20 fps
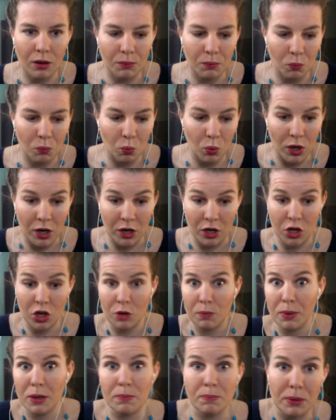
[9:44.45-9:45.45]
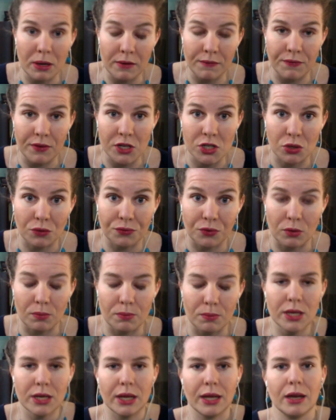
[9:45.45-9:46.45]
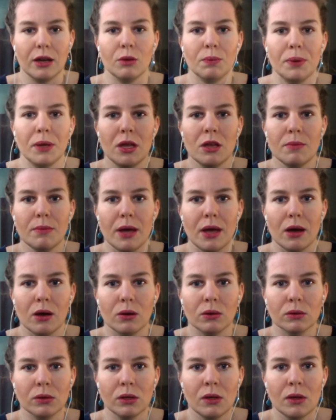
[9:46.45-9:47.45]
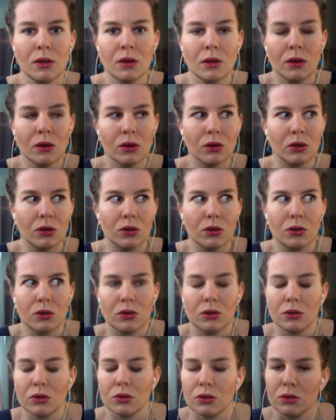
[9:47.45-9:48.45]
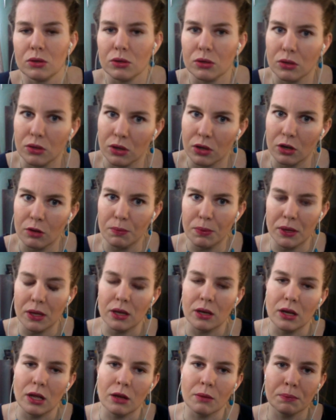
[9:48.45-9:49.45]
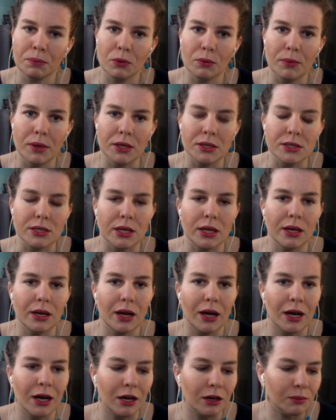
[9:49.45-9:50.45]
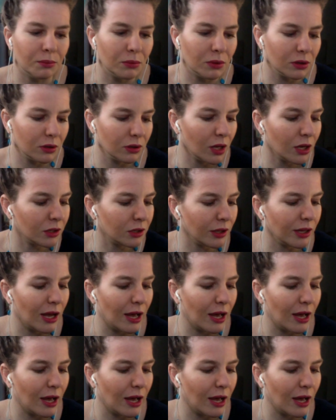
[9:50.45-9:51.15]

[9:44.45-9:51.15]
what could have been beneficial for me to help him out could have been implemented. Luckily, I